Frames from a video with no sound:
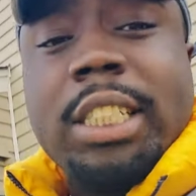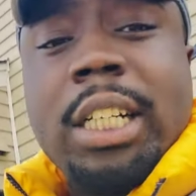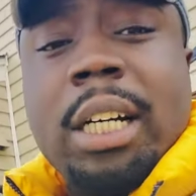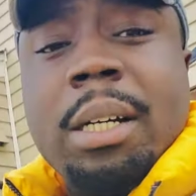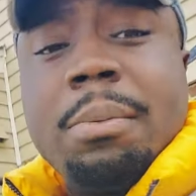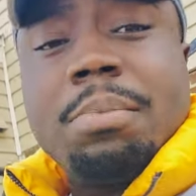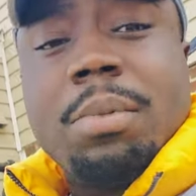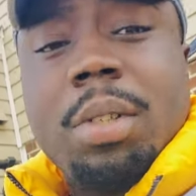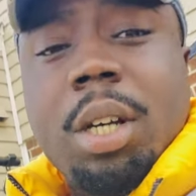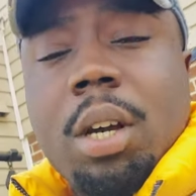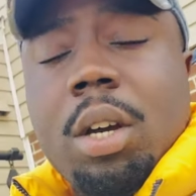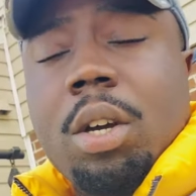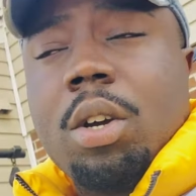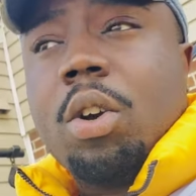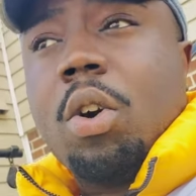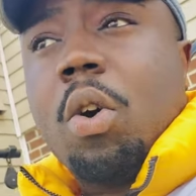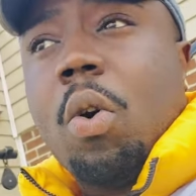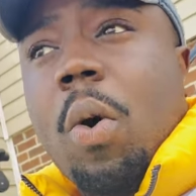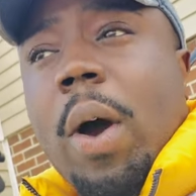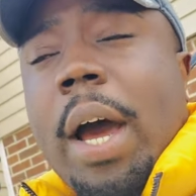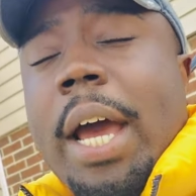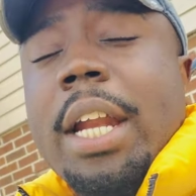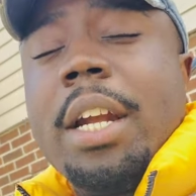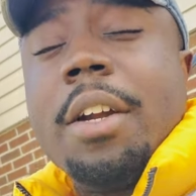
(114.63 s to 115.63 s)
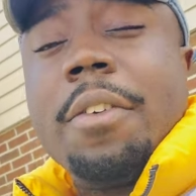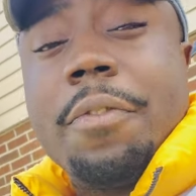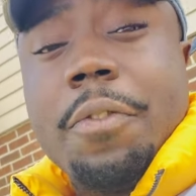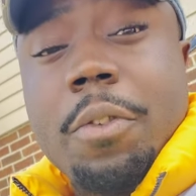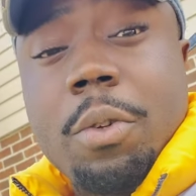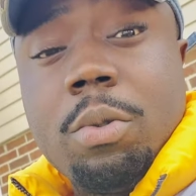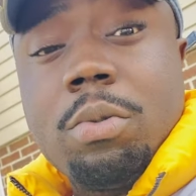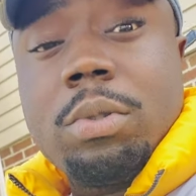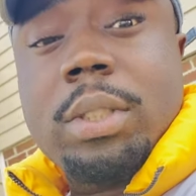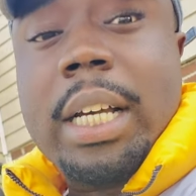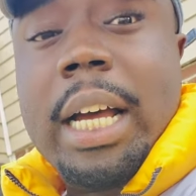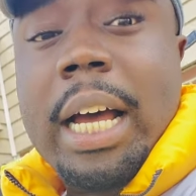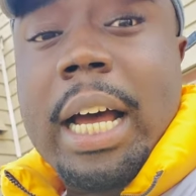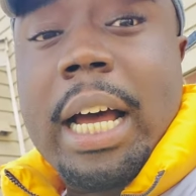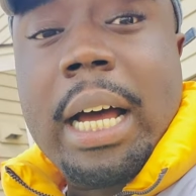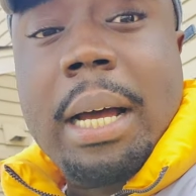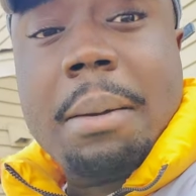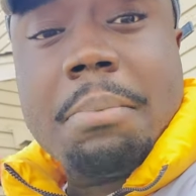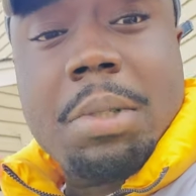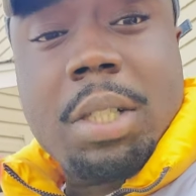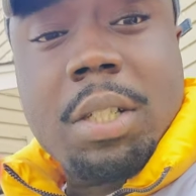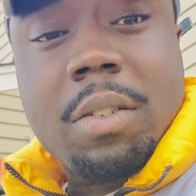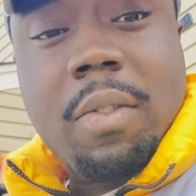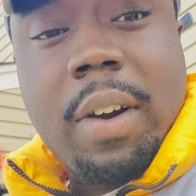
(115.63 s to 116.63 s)
jumped quite a few
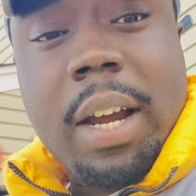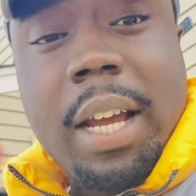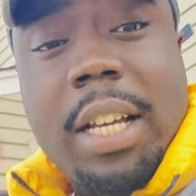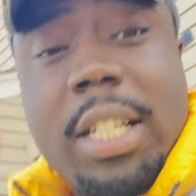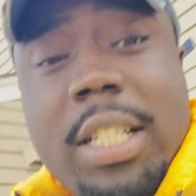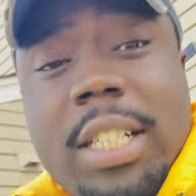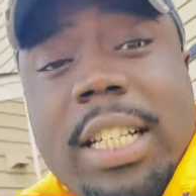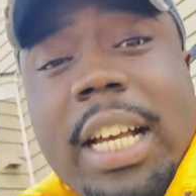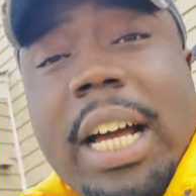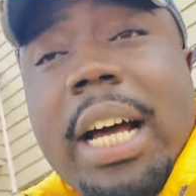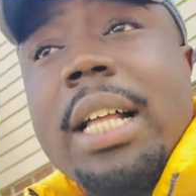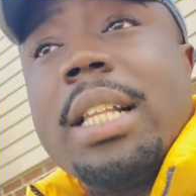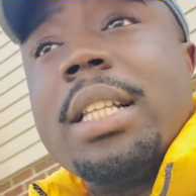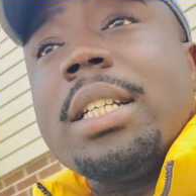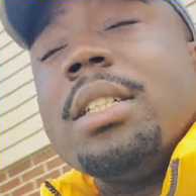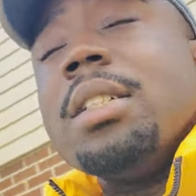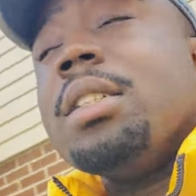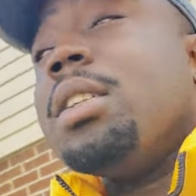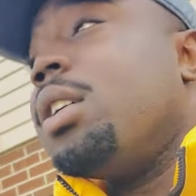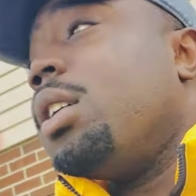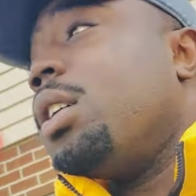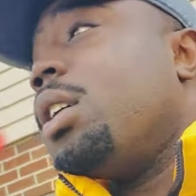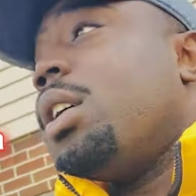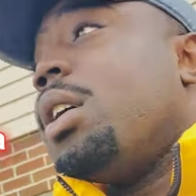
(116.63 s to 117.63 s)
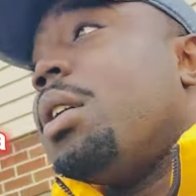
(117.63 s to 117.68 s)
times in Rikers Island.